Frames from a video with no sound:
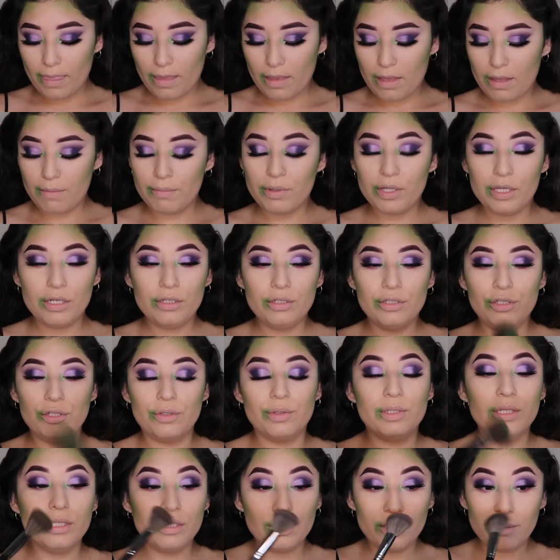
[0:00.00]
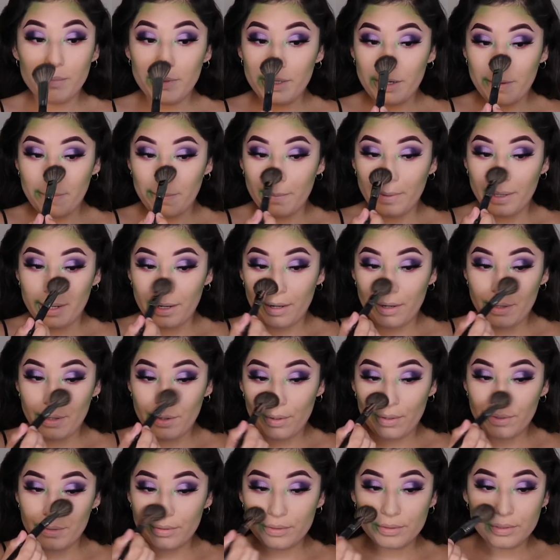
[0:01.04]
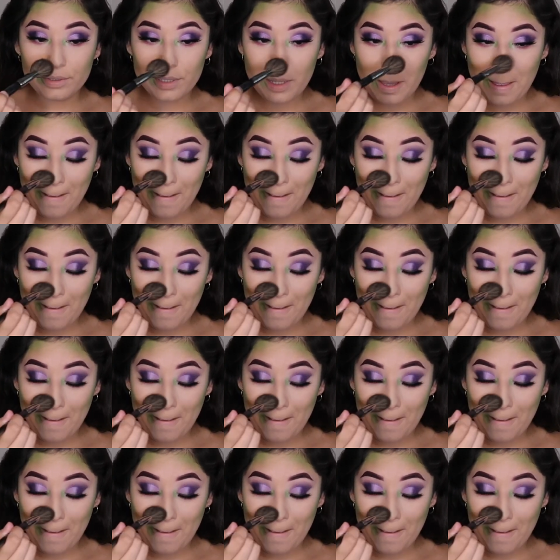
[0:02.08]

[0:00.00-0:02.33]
I'm gonna do a little bit of my nose,